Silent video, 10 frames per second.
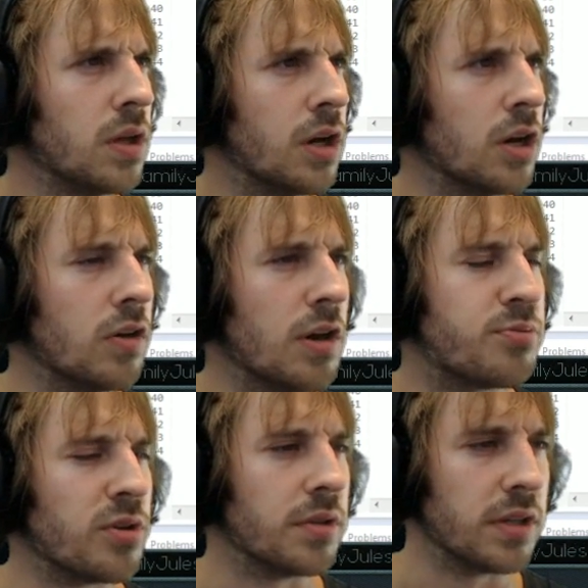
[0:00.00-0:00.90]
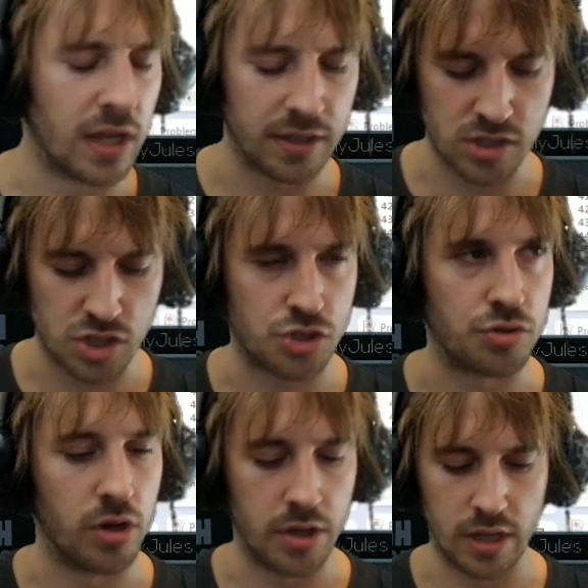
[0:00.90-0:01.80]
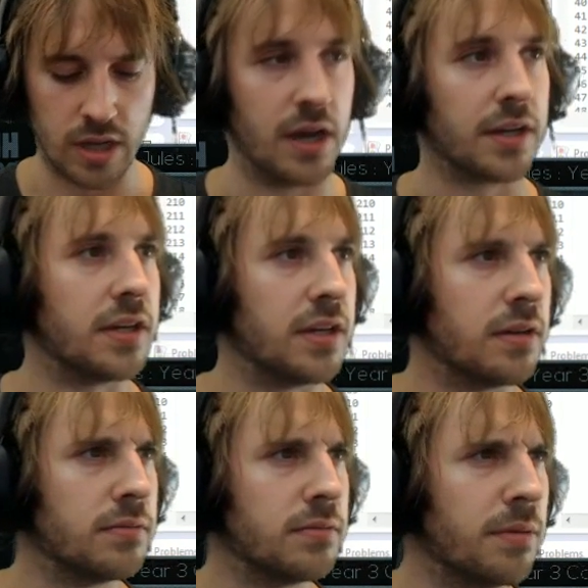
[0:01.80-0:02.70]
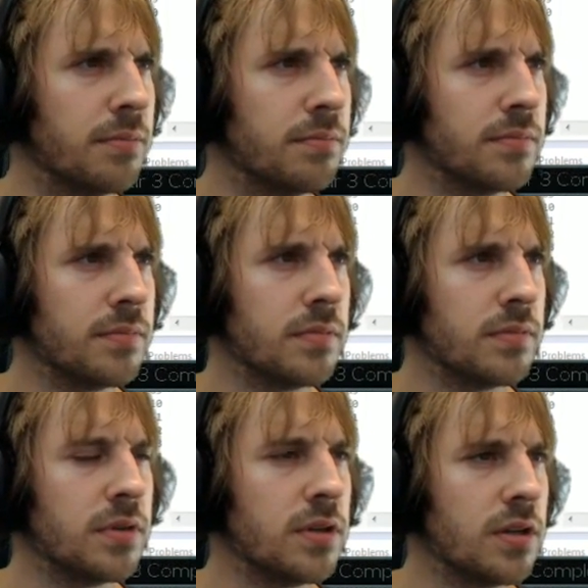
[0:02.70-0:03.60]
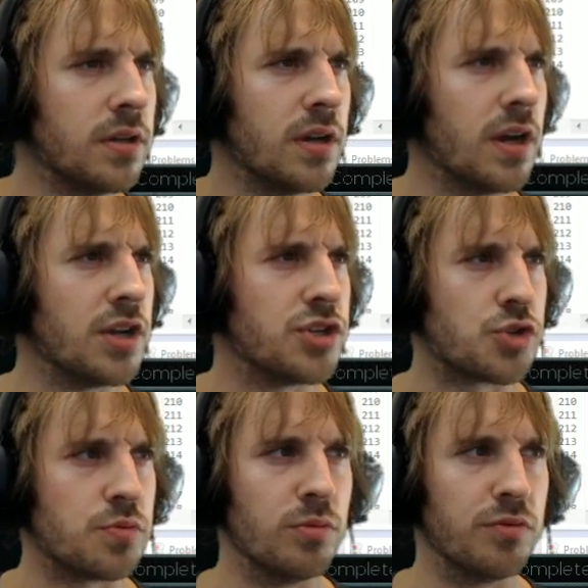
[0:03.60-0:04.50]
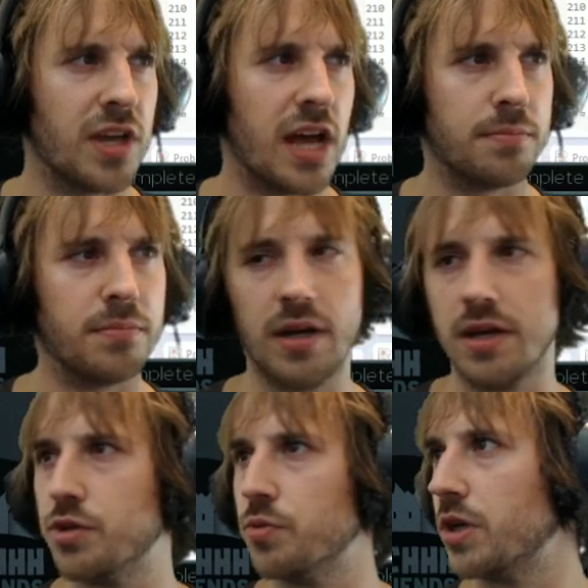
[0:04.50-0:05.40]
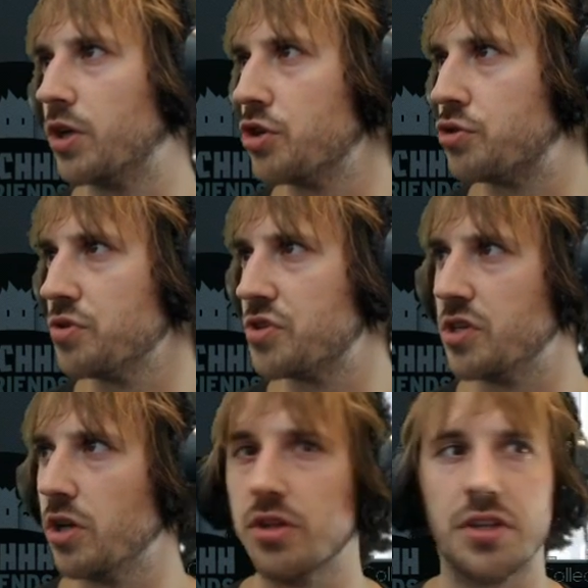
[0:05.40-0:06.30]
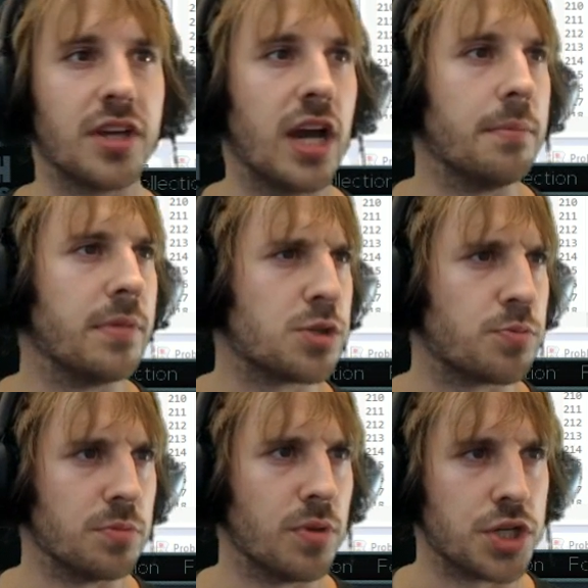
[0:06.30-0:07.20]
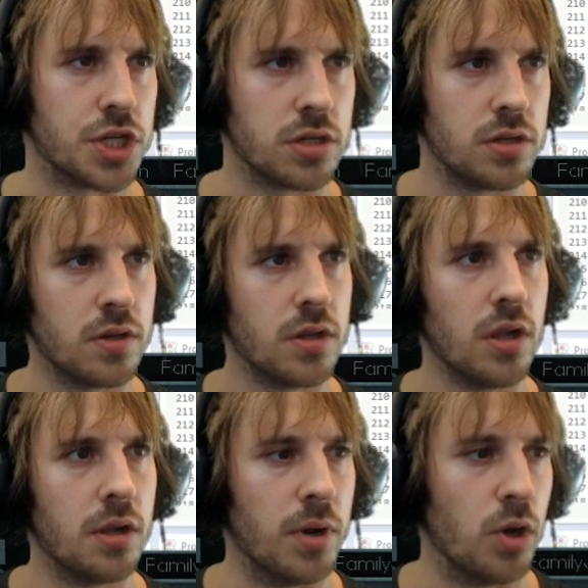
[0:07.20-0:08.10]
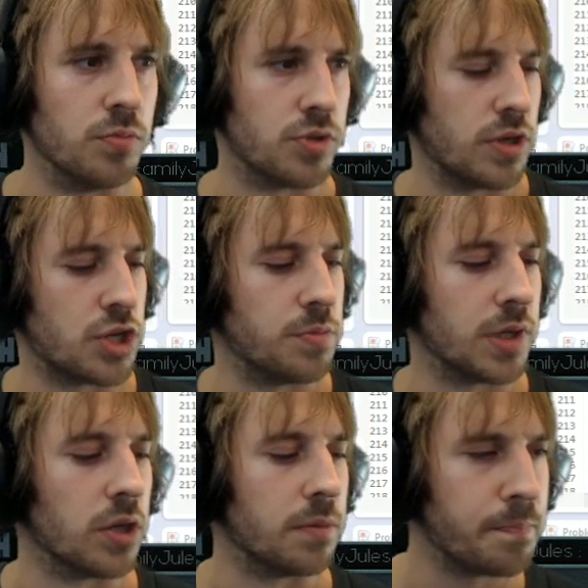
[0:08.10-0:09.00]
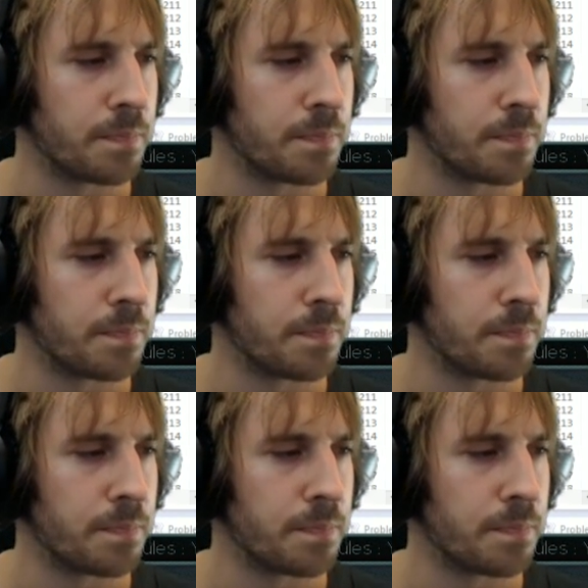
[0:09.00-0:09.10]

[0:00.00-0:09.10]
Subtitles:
Oh, I probably like destroyed, okay, yeah. I just removed that by doing Ctrl Z all the time, that's pretty much it. Boom, so that should be good.